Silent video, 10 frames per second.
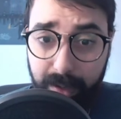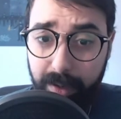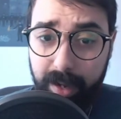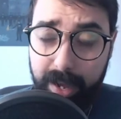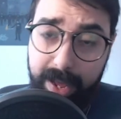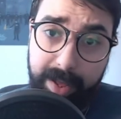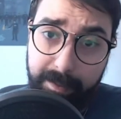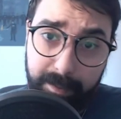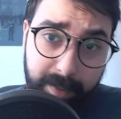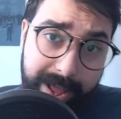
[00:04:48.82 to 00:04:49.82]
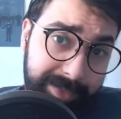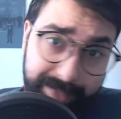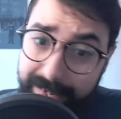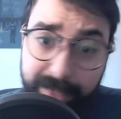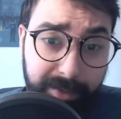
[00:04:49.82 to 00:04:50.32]
uh, as
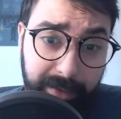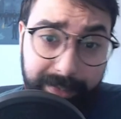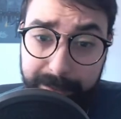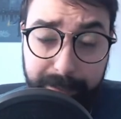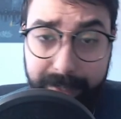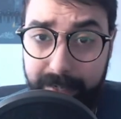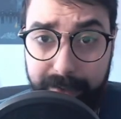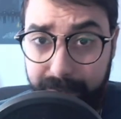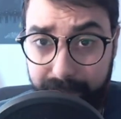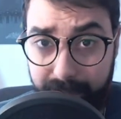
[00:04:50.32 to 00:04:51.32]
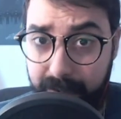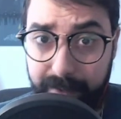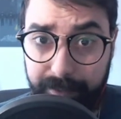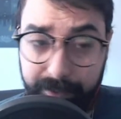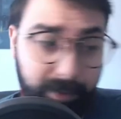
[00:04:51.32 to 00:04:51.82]
easily because
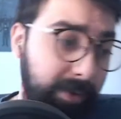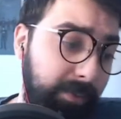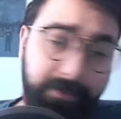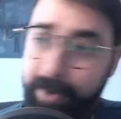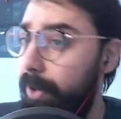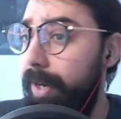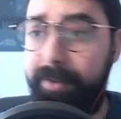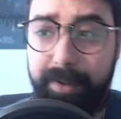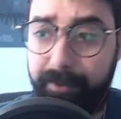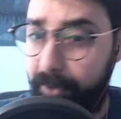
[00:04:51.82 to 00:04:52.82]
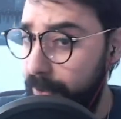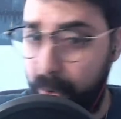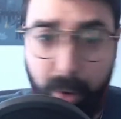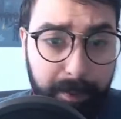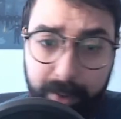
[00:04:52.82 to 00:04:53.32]
of various different
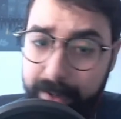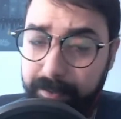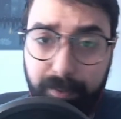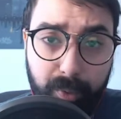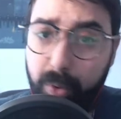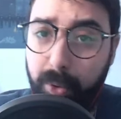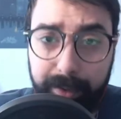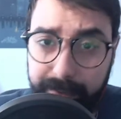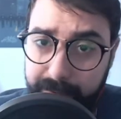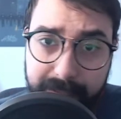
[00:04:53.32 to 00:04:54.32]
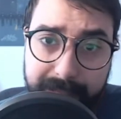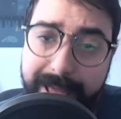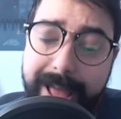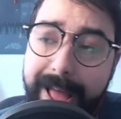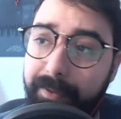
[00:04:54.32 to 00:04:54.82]
corporate rules that they
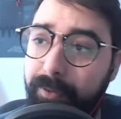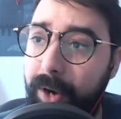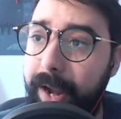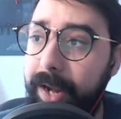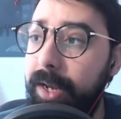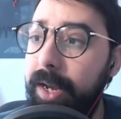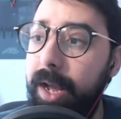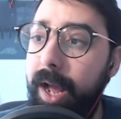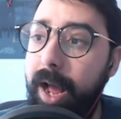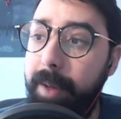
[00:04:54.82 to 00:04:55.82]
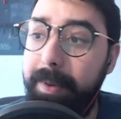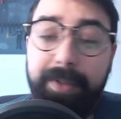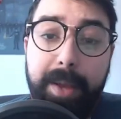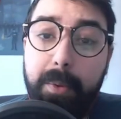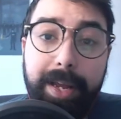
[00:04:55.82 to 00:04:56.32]
have right um, if they
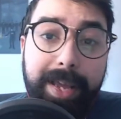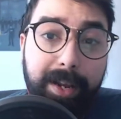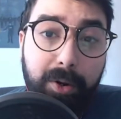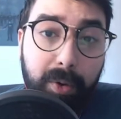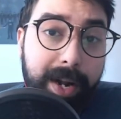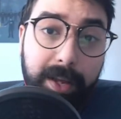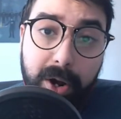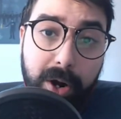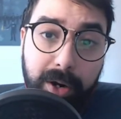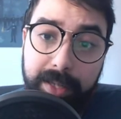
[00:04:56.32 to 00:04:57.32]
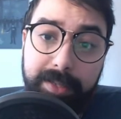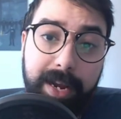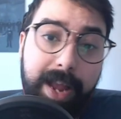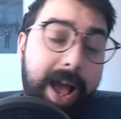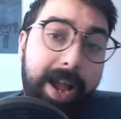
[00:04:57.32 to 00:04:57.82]
want to get a credit card it's got a
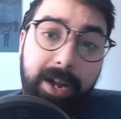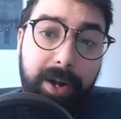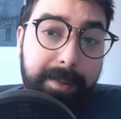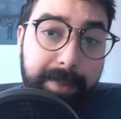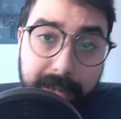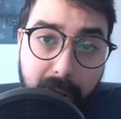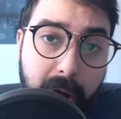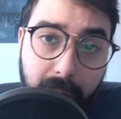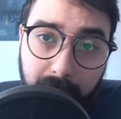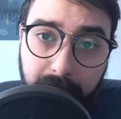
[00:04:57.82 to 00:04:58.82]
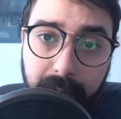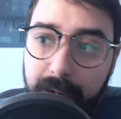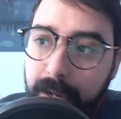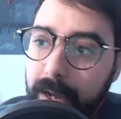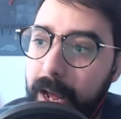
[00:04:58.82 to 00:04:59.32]
higher apr
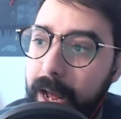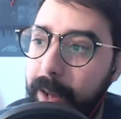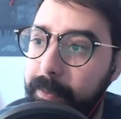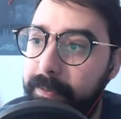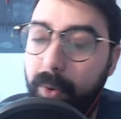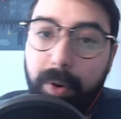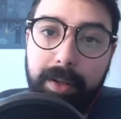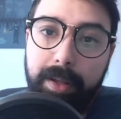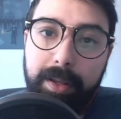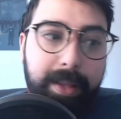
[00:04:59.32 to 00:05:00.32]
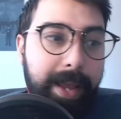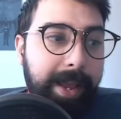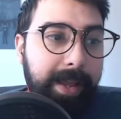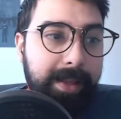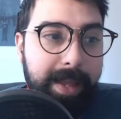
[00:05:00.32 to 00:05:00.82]
um, or uh,
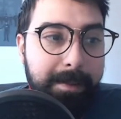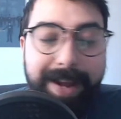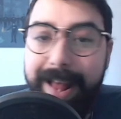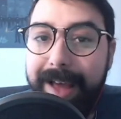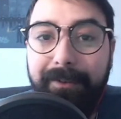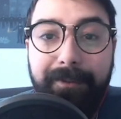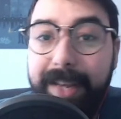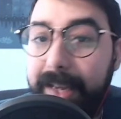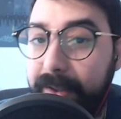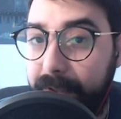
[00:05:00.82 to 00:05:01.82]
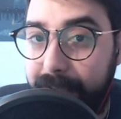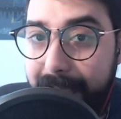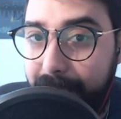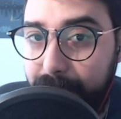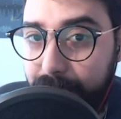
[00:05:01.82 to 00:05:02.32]
they they might have fees
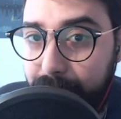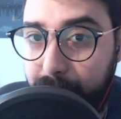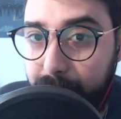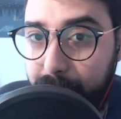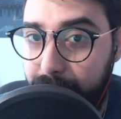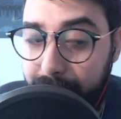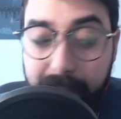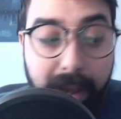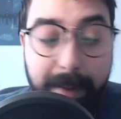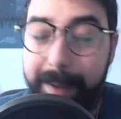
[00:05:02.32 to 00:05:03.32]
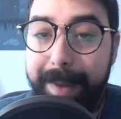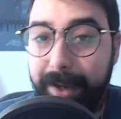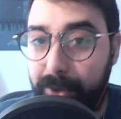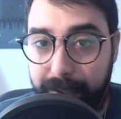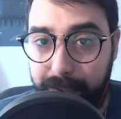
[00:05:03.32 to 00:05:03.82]
attached to what they're doing. My bank
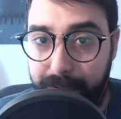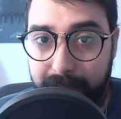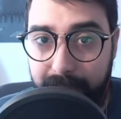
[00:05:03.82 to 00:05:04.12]
tried to do that a